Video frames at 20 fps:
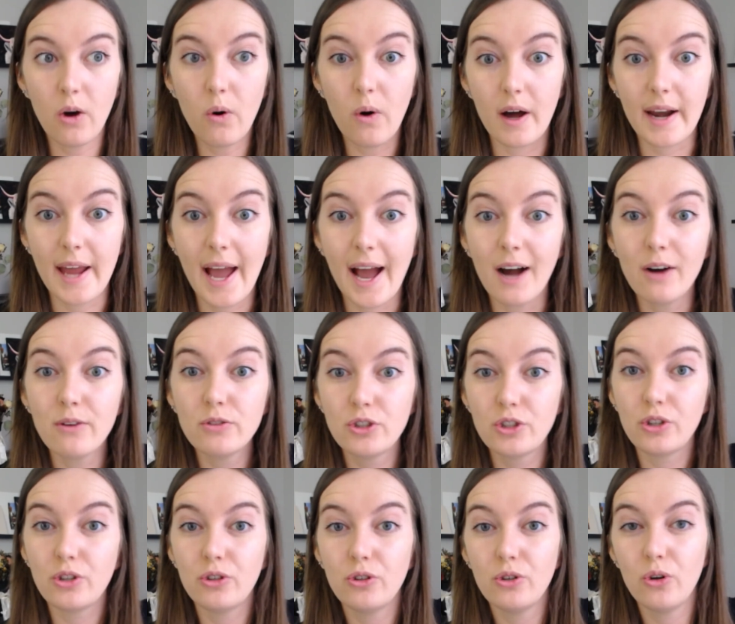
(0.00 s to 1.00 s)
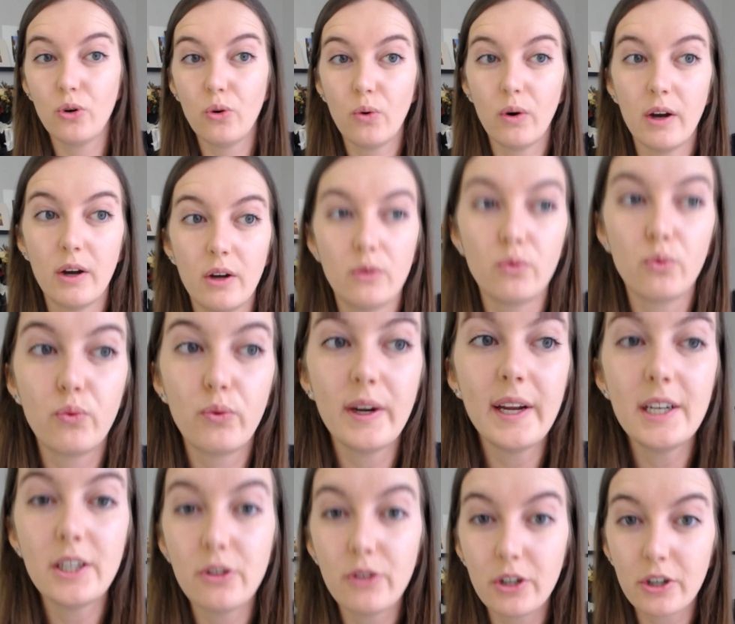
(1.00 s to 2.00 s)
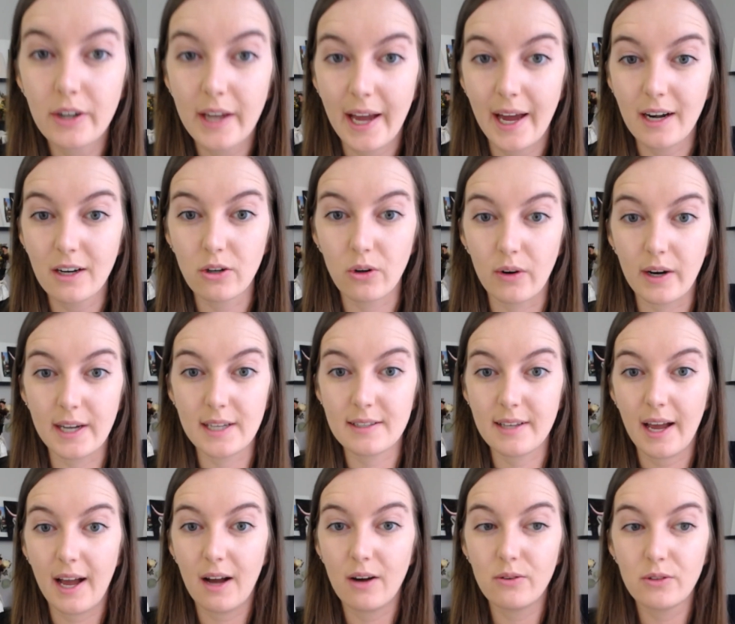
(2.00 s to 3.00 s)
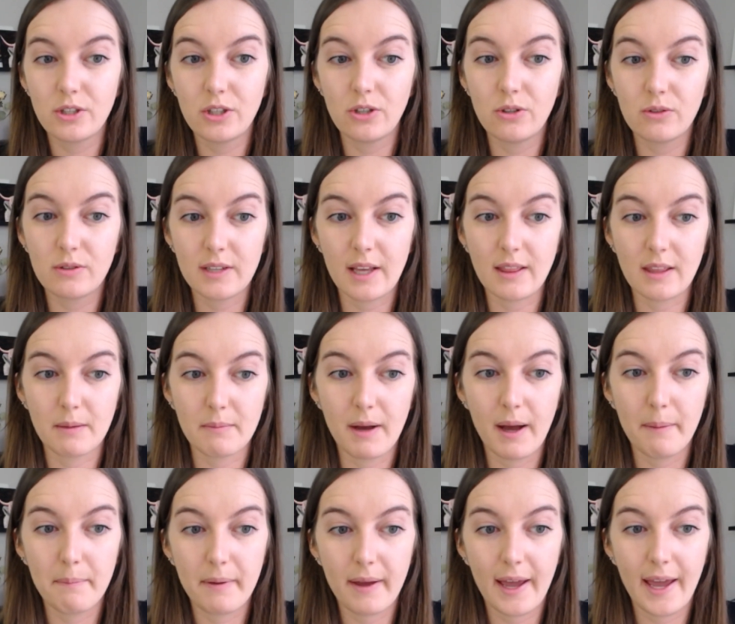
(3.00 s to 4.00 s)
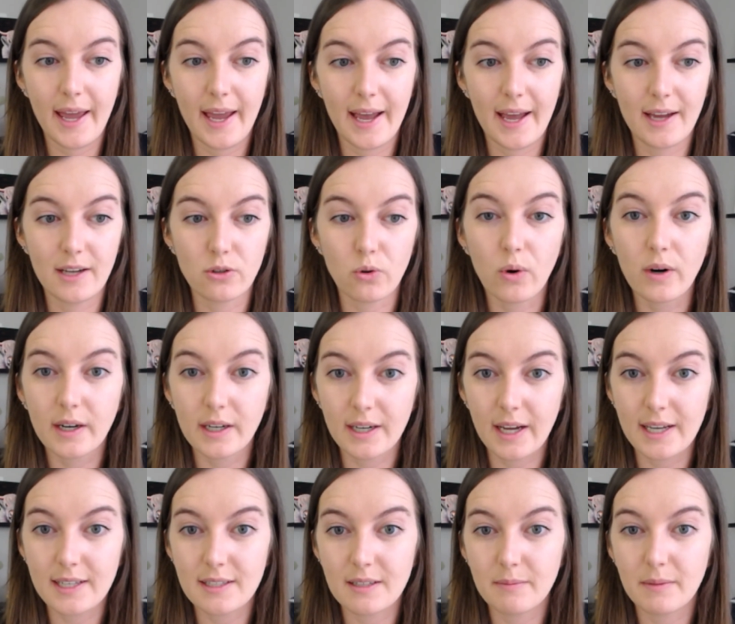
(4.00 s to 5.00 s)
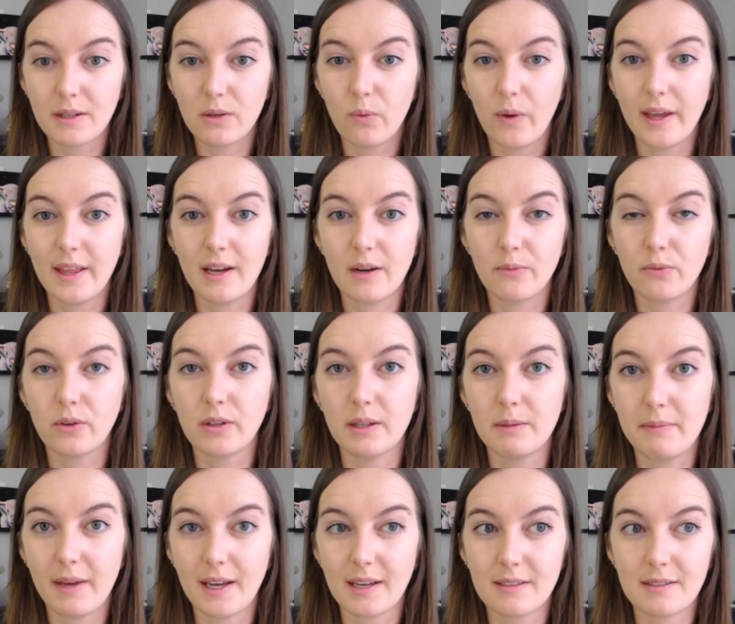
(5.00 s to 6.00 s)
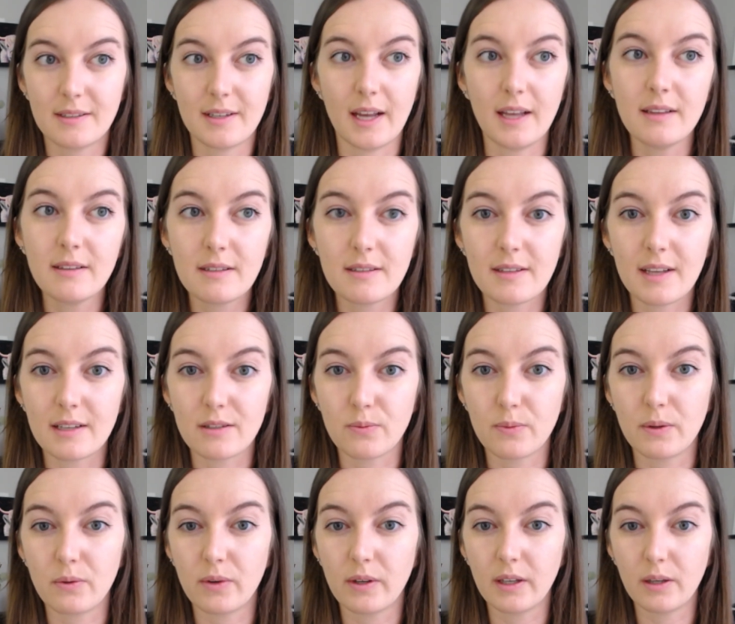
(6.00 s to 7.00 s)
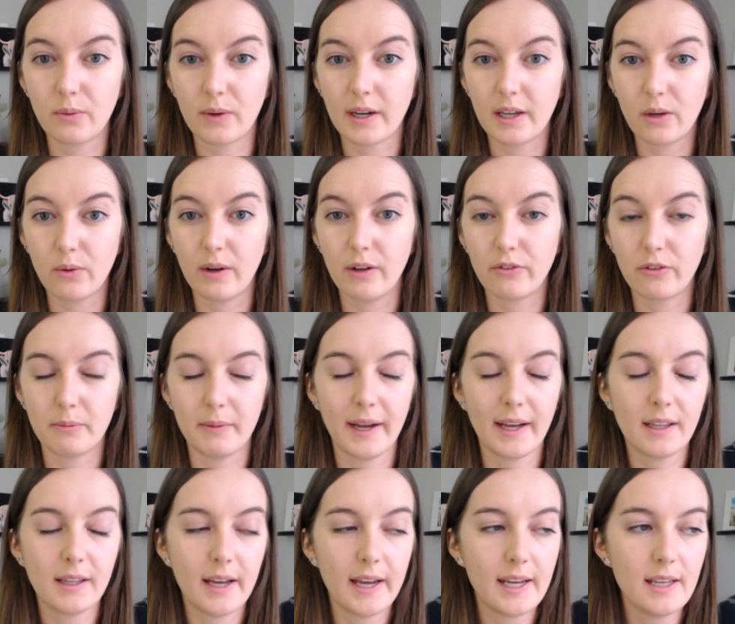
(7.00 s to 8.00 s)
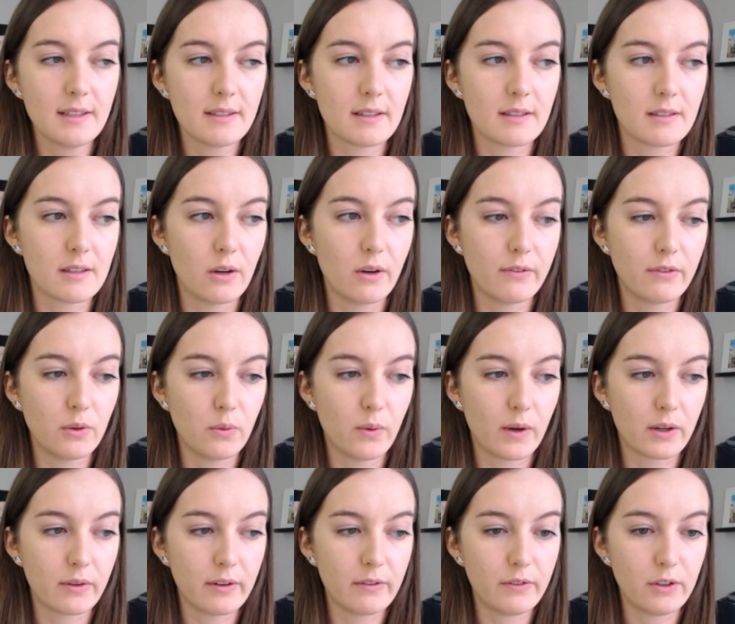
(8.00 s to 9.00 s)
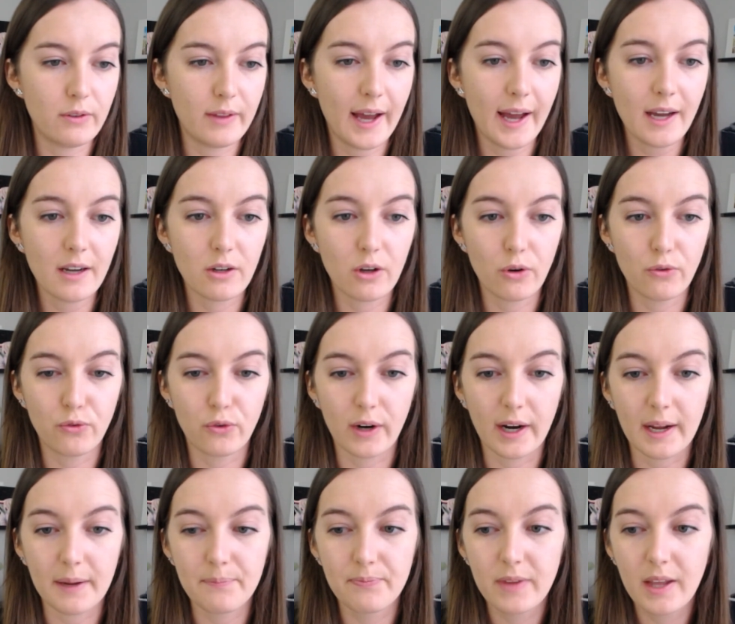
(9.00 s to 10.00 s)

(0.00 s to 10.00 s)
on how to redo your categories, how to set them up and organize them in the way that really makes sense. That's been really working well for my clients. And so if you want to review that, go for it.